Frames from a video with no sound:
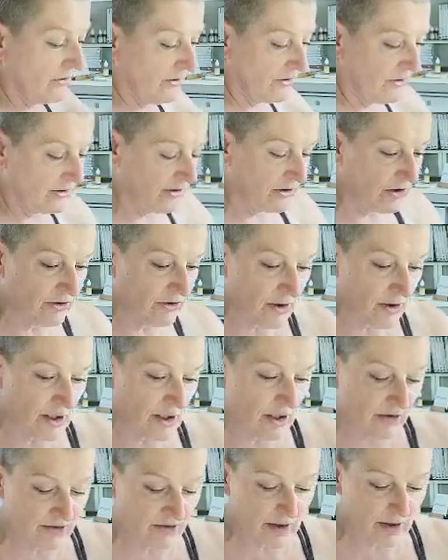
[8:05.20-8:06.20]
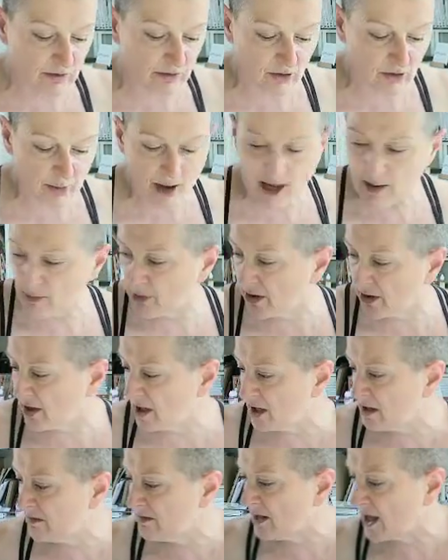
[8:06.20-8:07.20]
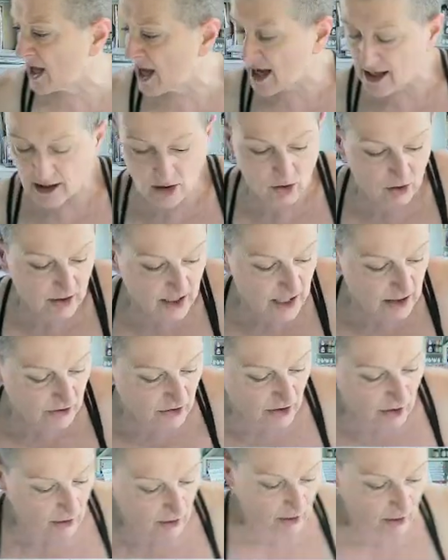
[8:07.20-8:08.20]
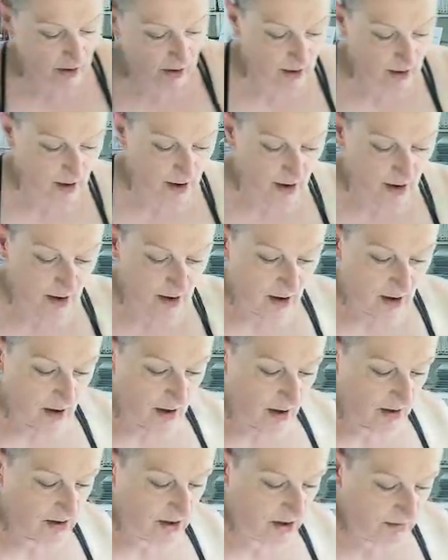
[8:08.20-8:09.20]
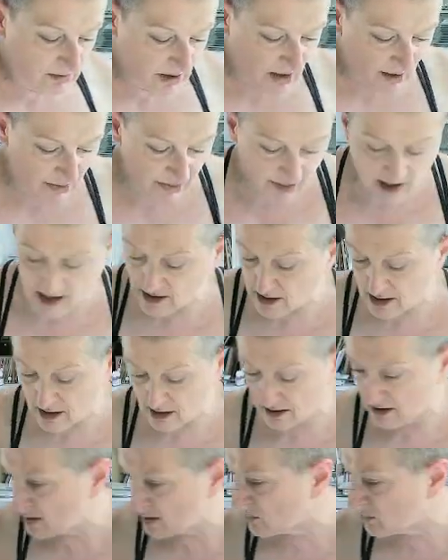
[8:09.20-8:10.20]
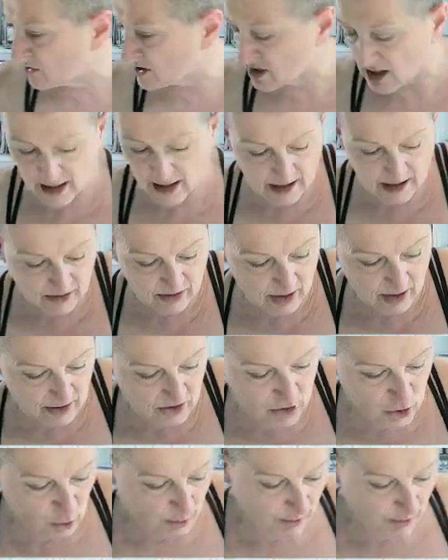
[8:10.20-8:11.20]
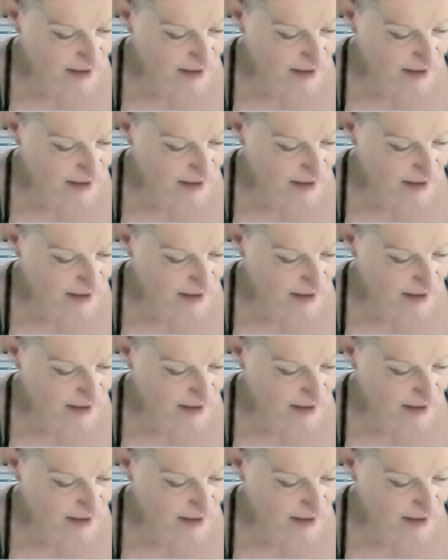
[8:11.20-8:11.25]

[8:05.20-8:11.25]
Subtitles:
Designer Series paper in the annual catalogue. Don't need that. That was a shopping